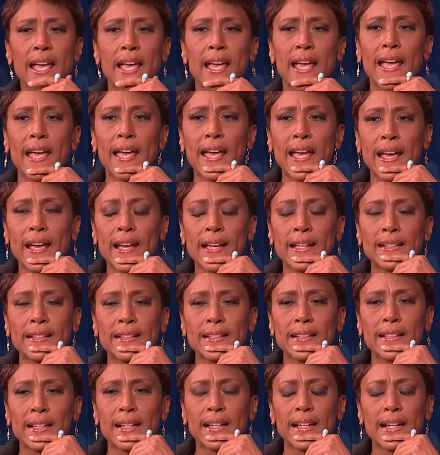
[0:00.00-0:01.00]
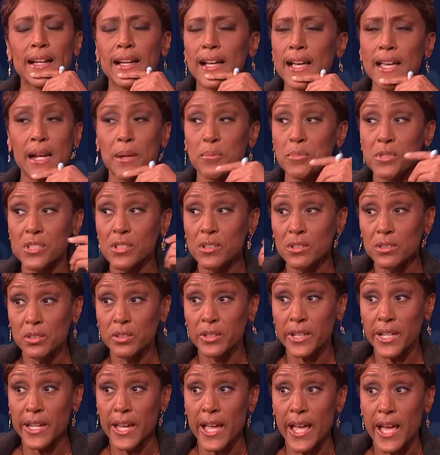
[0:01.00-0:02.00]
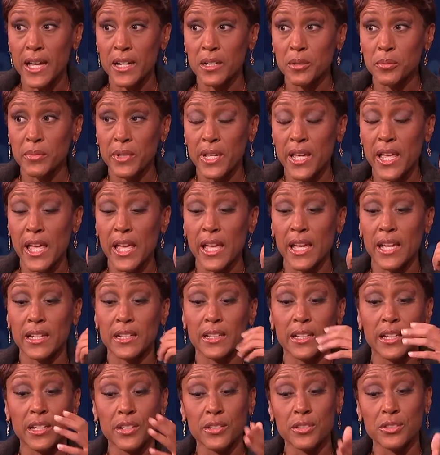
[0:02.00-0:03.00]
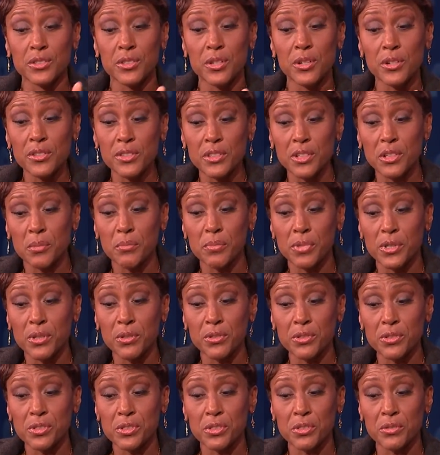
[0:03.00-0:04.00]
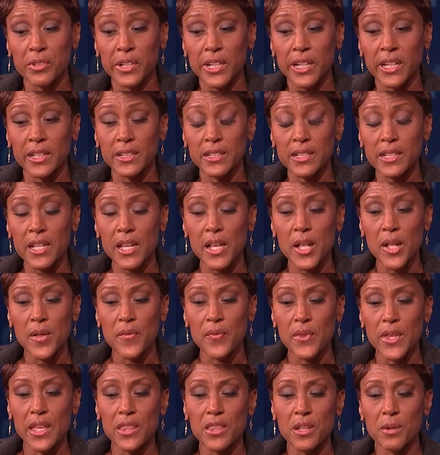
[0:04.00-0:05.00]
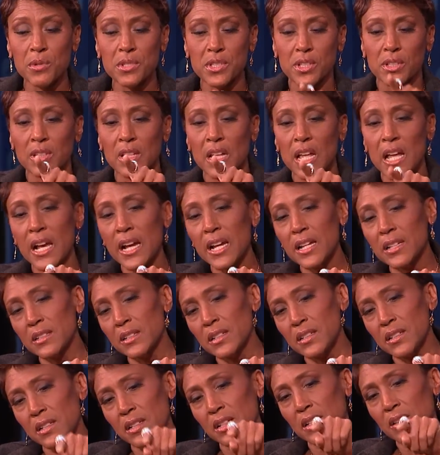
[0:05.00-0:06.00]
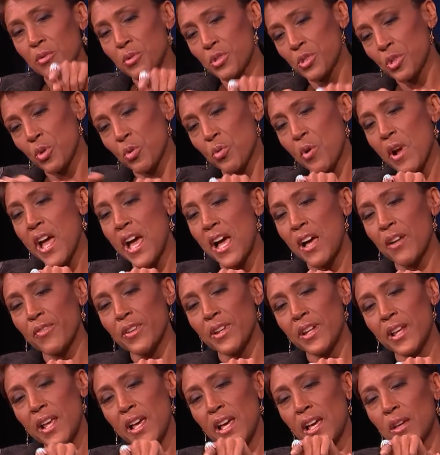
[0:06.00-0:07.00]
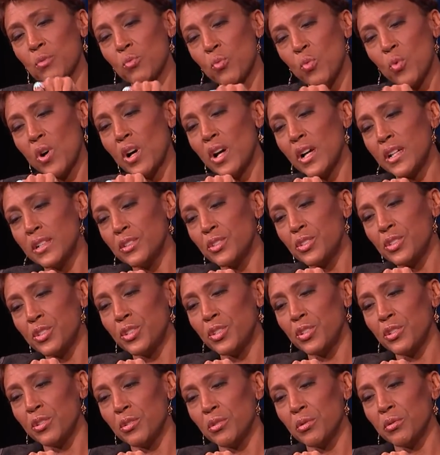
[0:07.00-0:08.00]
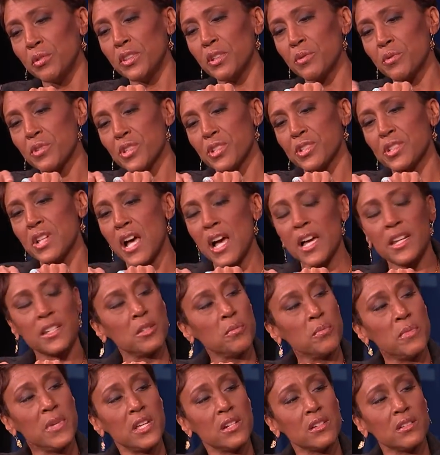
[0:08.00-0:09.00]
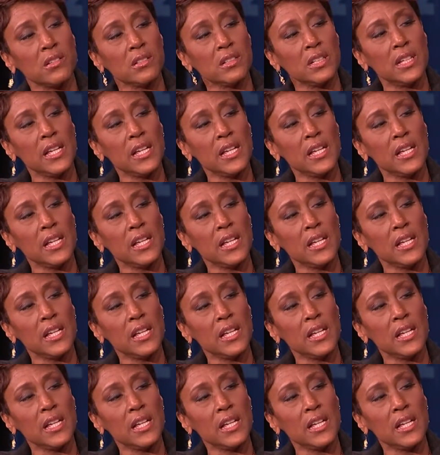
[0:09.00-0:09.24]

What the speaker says: And I'm still looking at him, and he turned the computer screen, and there was a line, there was a graph, and it had 1, 2, and there was a dot in the middle.